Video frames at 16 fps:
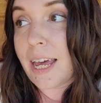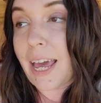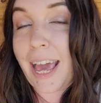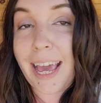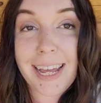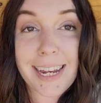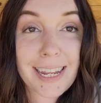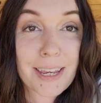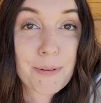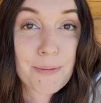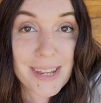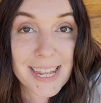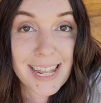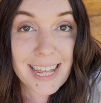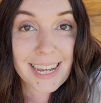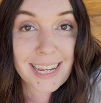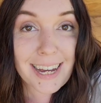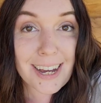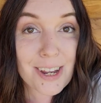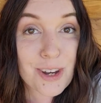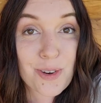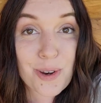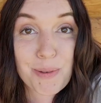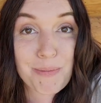And it was like a
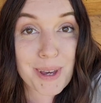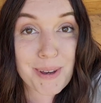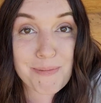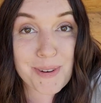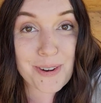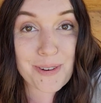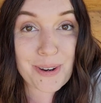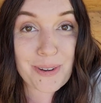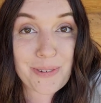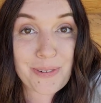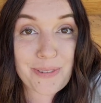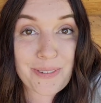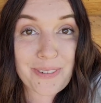dream come true.